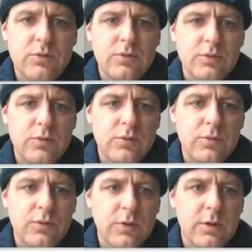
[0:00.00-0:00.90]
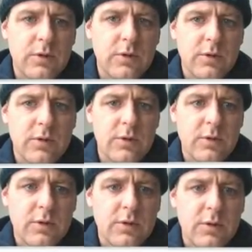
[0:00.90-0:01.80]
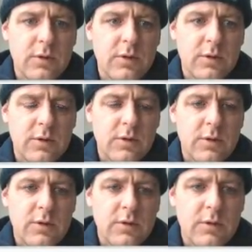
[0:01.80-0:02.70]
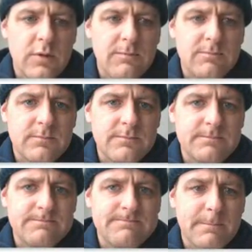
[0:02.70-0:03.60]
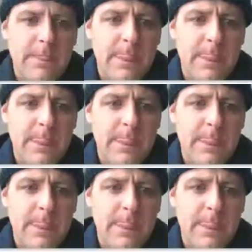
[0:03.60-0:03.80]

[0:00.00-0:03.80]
(silence)